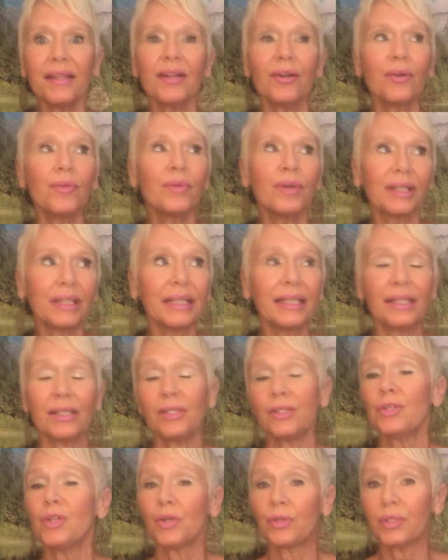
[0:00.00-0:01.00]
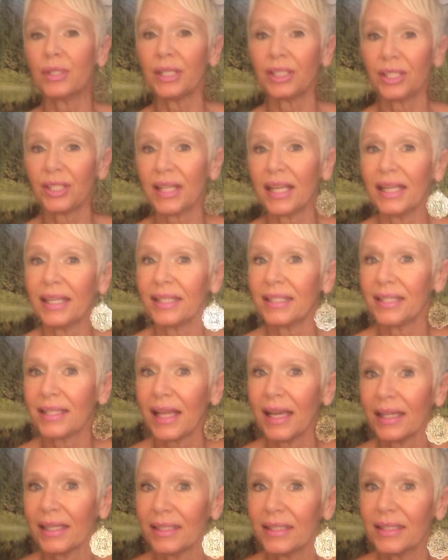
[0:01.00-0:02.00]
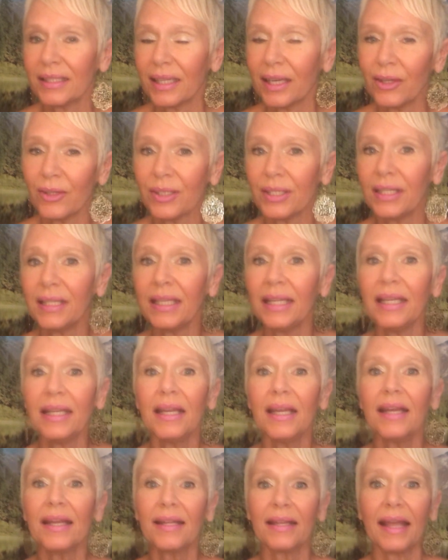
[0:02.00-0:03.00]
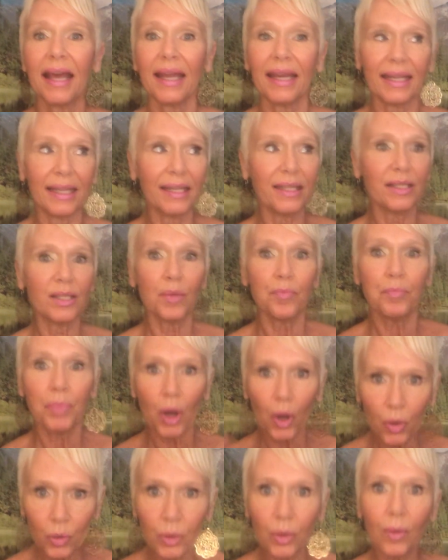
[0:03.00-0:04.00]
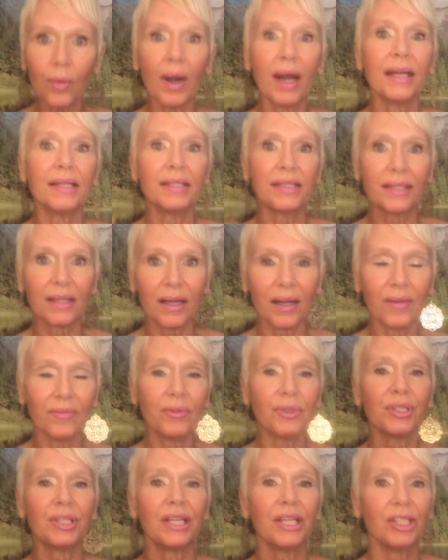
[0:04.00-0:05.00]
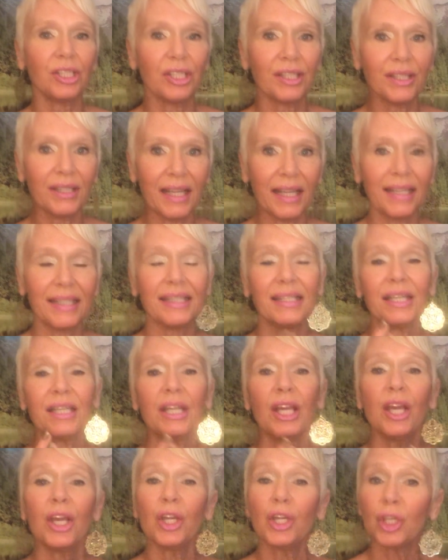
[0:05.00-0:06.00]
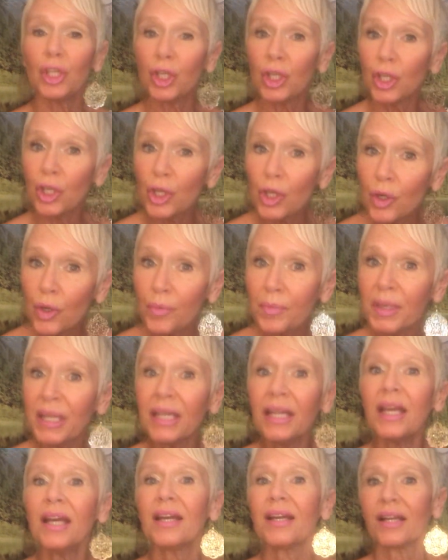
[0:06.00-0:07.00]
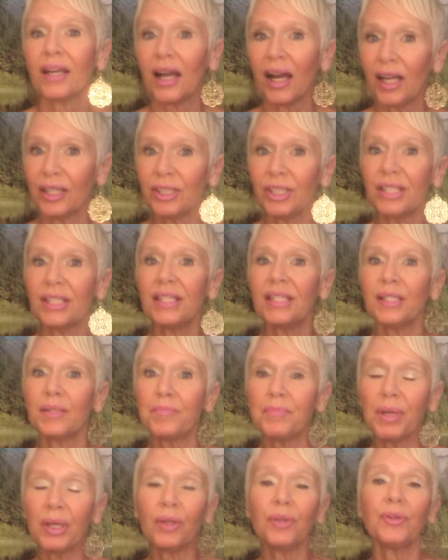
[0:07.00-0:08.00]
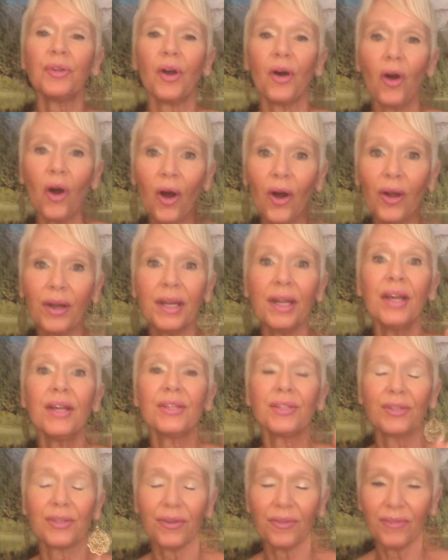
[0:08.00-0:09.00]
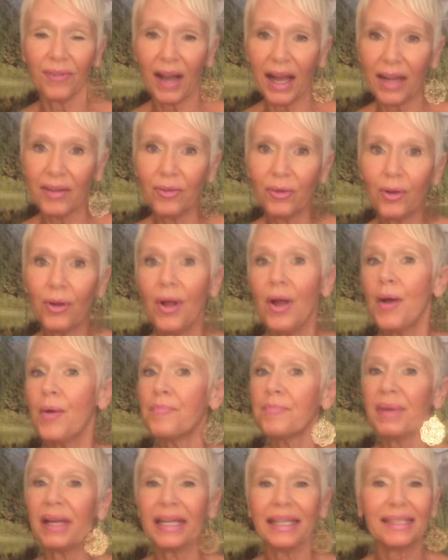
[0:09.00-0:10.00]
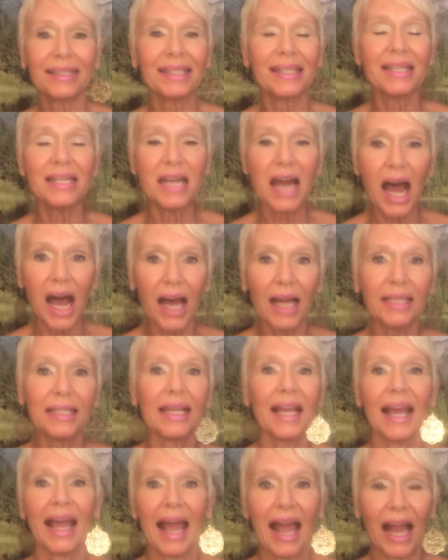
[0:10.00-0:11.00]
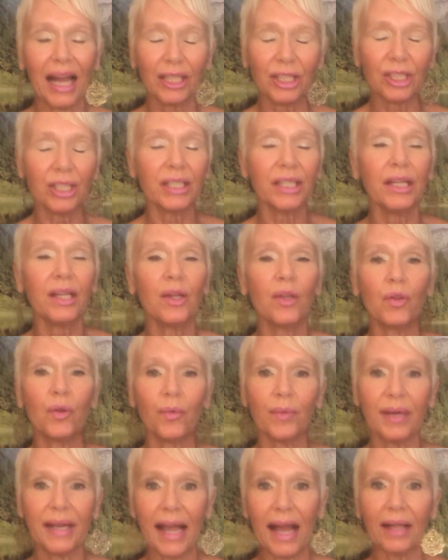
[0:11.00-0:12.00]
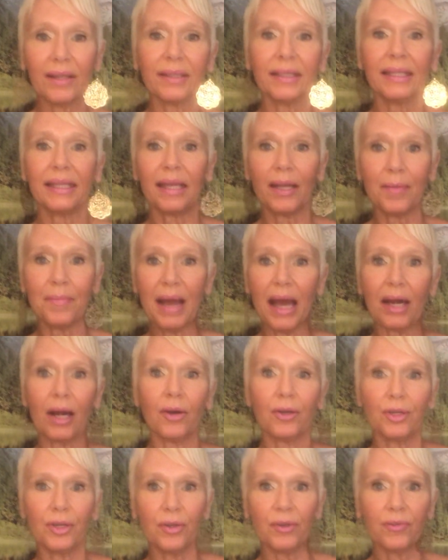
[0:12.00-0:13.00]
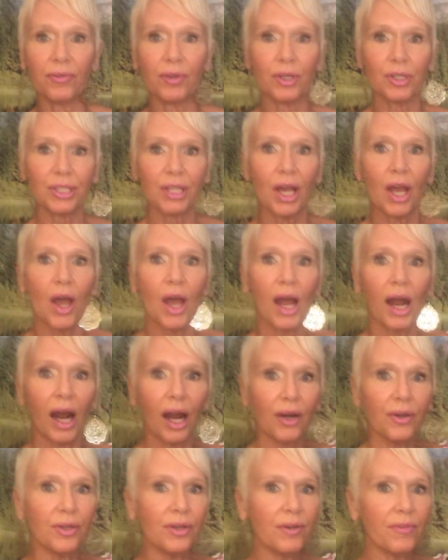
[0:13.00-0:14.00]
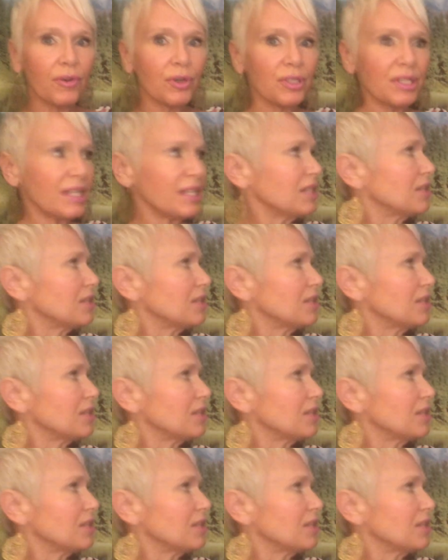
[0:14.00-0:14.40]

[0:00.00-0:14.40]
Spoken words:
There really is no such thing as lack and scarcity. That is a polarized conversation that is in human consciousness built on survival, but it's not actually the reality about our universe. Our universe